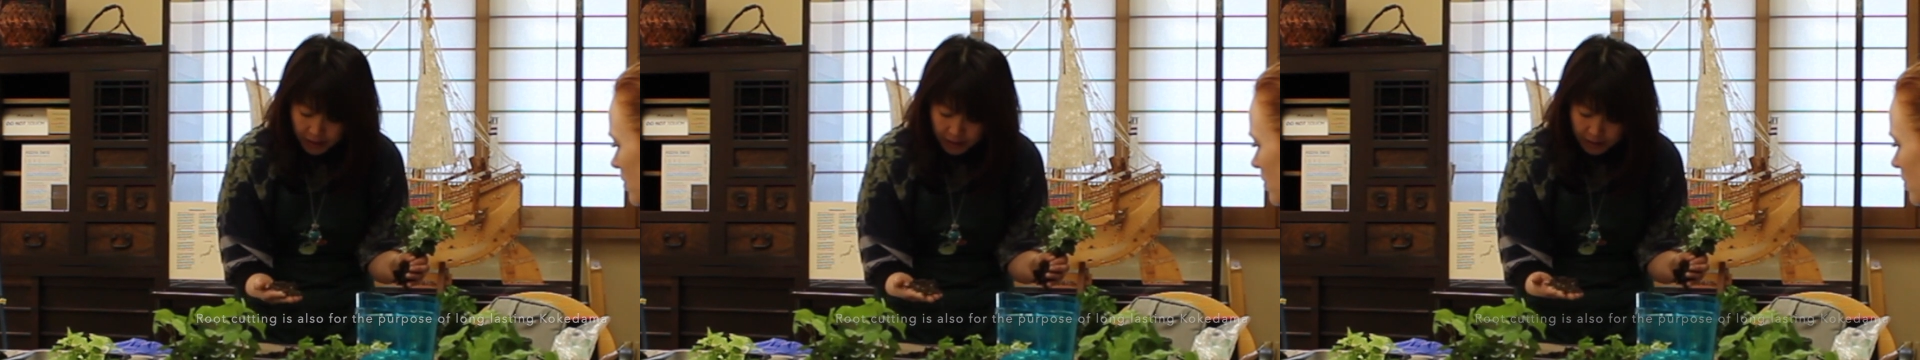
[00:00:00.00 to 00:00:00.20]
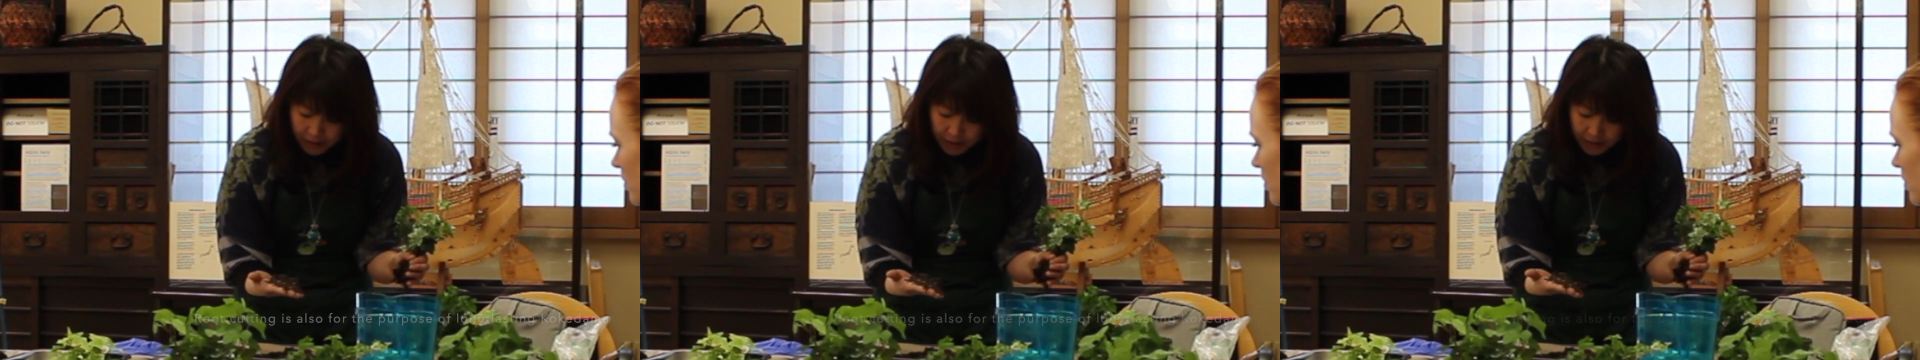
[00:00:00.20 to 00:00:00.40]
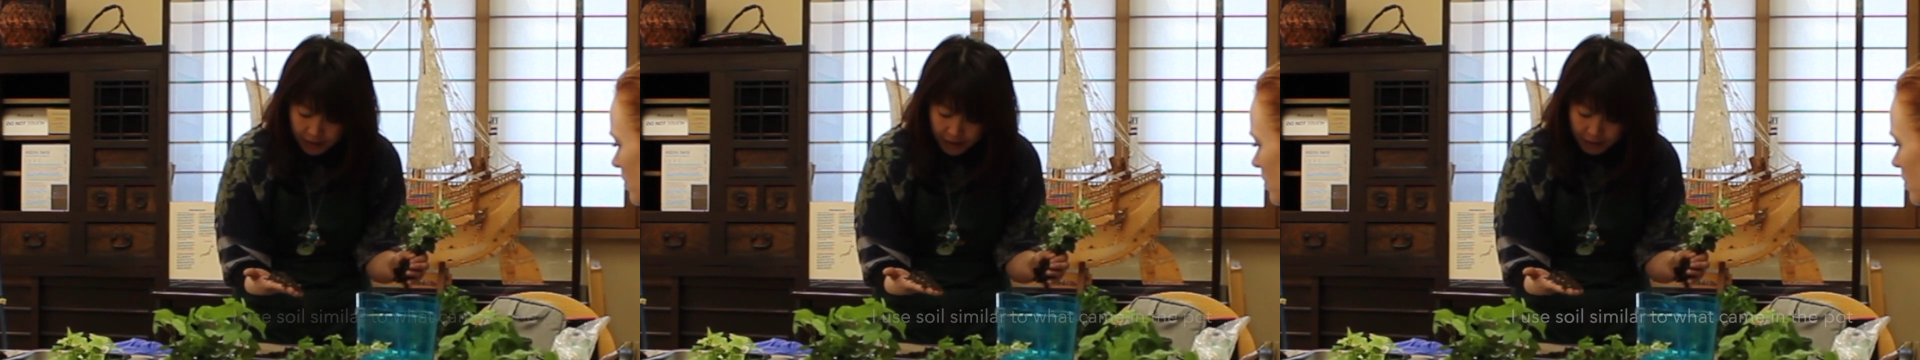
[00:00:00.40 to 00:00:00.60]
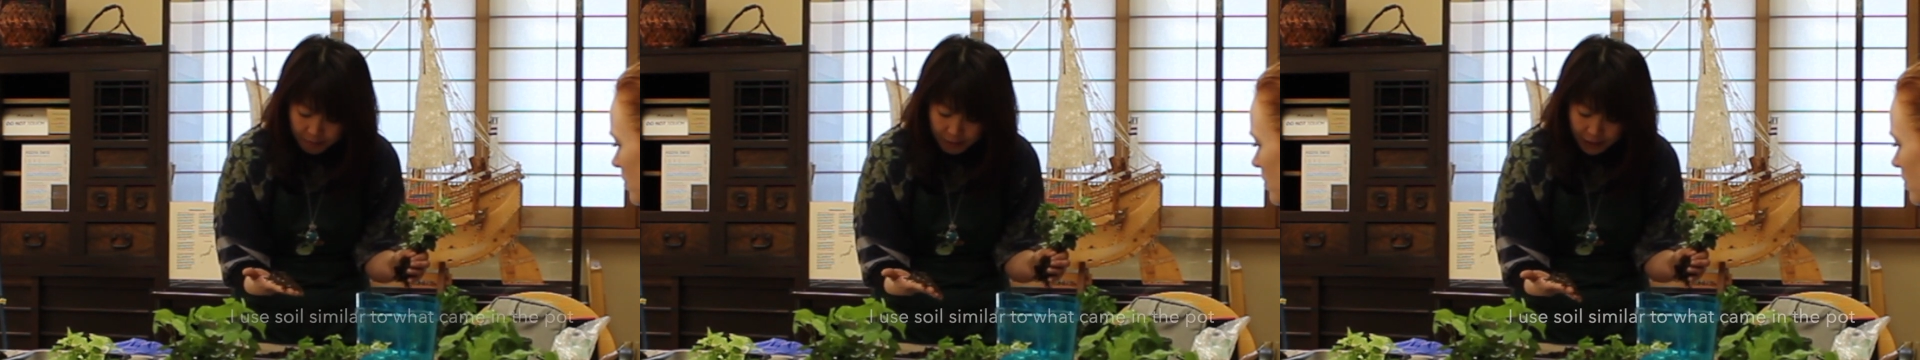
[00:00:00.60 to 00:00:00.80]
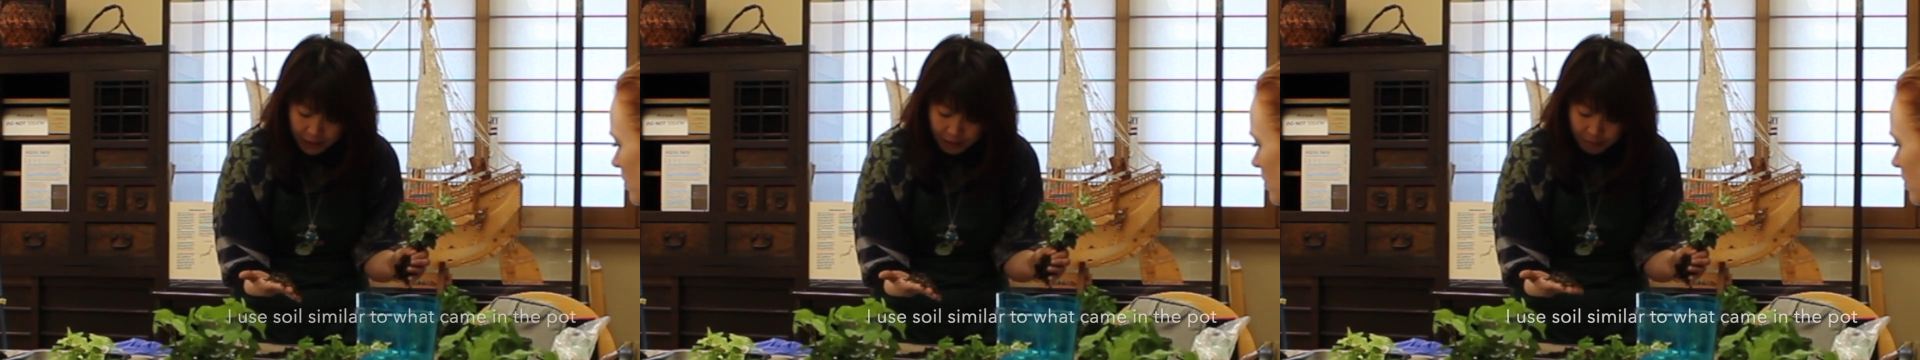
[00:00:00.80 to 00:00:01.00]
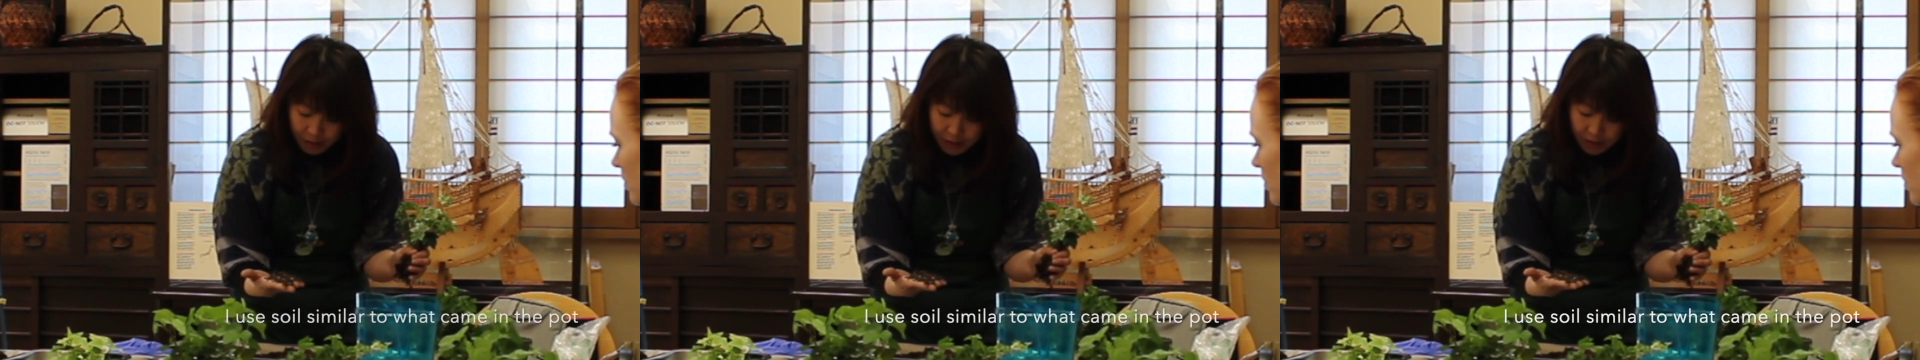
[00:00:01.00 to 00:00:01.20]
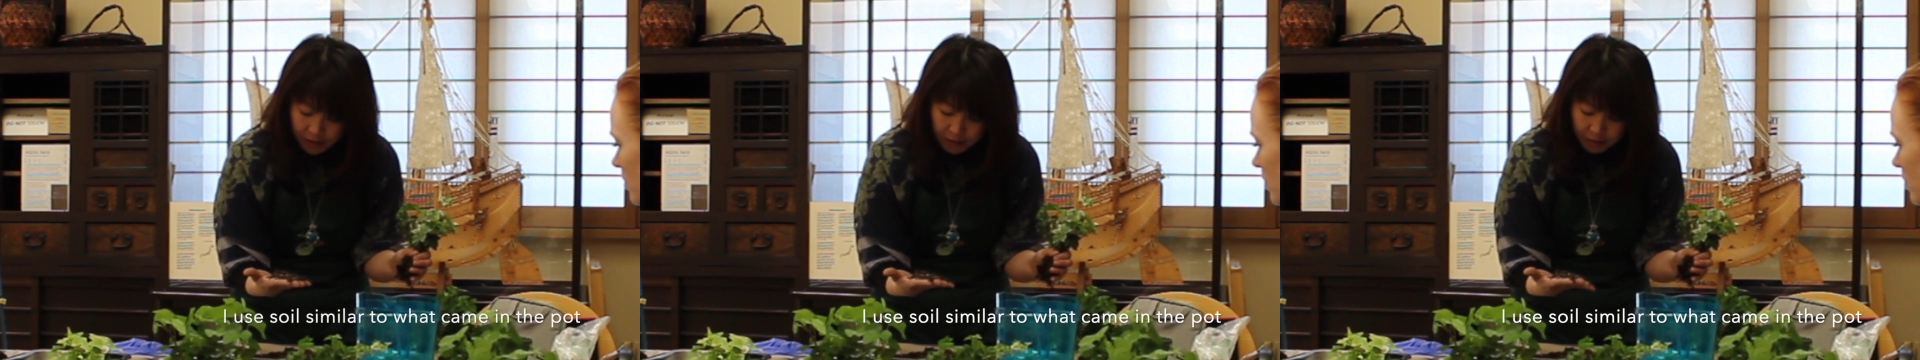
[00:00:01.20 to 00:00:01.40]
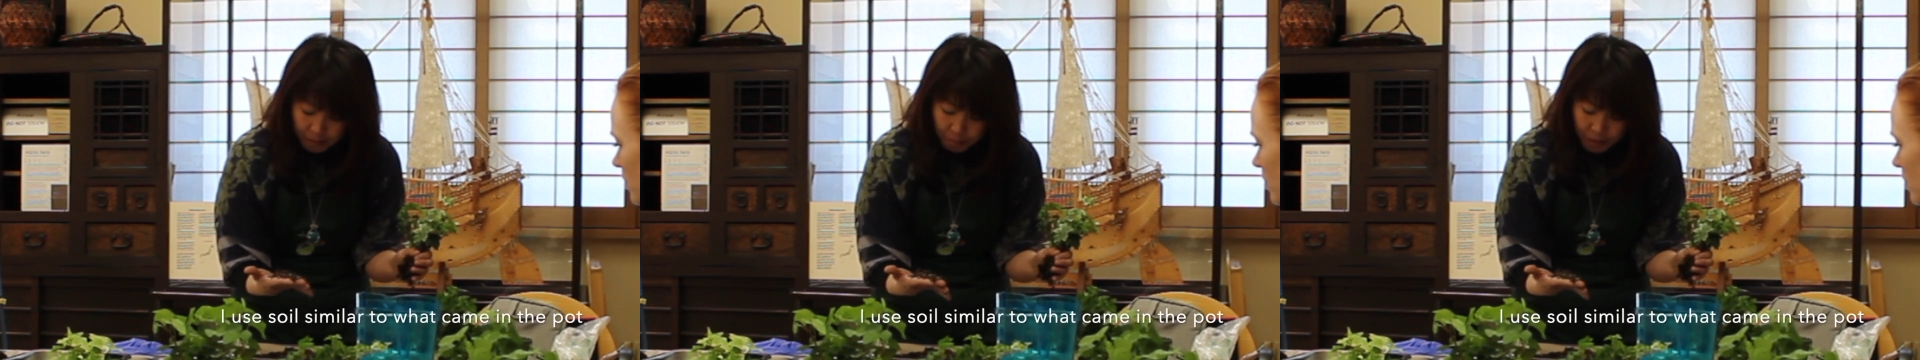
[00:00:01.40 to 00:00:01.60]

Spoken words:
and then I believe it's